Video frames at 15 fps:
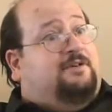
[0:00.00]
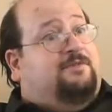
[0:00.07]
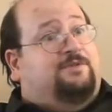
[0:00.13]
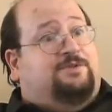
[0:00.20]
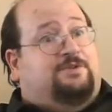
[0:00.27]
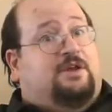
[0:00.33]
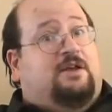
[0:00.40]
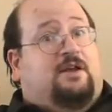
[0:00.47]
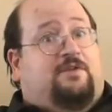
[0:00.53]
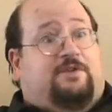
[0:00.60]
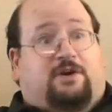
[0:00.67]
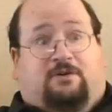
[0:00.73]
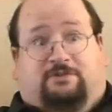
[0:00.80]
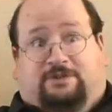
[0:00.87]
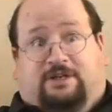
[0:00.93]
It was
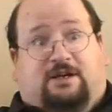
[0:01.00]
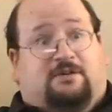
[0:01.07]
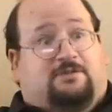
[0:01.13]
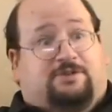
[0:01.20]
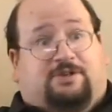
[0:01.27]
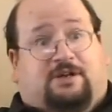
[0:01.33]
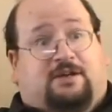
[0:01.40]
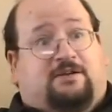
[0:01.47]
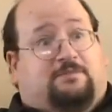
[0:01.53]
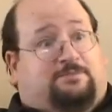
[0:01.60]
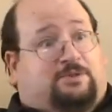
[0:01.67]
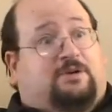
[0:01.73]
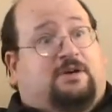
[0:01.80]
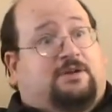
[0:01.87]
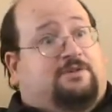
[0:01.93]
the only college I
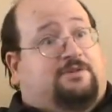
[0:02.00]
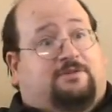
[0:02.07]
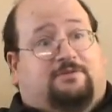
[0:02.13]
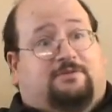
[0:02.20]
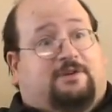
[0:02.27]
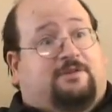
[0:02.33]
applied to,